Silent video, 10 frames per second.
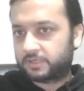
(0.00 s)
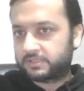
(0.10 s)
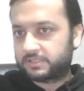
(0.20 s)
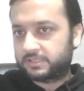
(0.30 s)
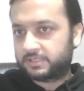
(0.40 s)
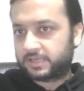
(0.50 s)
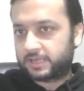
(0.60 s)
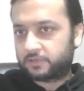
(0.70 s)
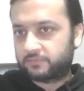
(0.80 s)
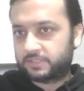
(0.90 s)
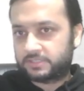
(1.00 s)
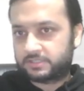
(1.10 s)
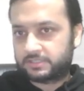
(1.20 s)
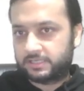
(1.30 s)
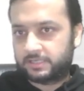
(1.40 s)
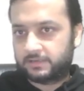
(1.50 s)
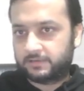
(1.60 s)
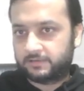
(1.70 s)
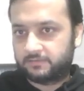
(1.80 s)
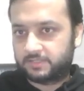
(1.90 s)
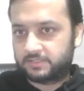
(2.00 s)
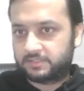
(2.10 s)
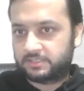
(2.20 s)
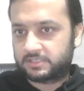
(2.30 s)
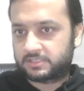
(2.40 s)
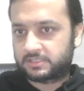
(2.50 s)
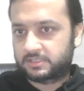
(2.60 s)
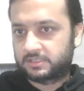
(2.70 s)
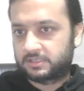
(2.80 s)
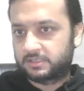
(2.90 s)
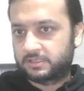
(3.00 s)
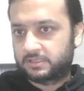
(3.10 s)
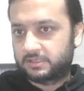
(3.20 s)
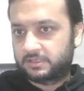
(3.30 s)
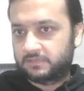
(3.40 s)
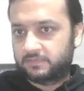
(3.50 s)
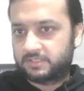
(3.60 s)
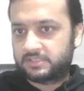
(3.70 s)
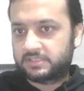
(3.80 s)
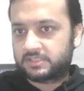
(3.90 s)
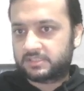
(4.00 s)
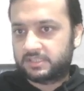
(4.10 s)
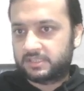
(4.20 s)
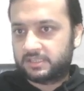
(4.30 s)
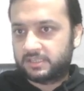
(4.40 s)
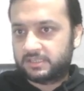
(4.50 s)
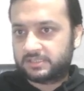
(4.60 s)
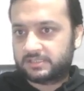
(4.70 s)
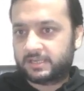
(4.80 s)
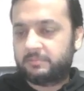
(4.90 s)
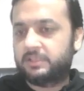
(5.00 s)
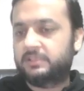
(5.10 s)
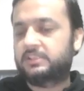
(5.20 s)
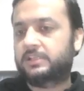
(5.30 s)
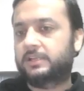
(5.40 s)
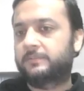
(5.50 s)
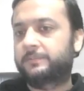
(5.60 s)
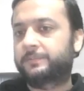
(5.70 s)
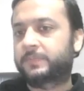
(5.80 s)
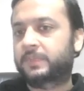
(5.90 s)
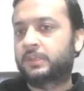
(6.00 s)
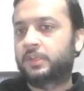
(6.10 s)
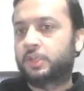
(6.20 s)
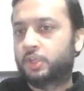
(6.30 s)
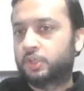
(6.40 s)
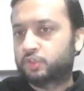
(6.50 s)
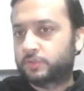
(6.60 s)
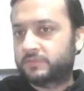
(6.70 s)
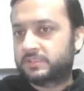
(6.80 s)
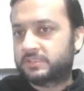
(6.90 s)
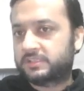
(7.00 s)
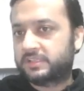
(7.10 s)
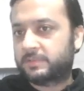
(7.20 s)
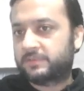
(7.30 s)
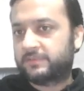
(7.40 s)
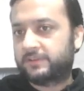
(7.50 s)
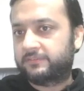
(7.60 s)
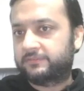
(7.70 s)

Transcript: is the height of this cylinder, which is just inscribed in the shell. So if this is 3r/5,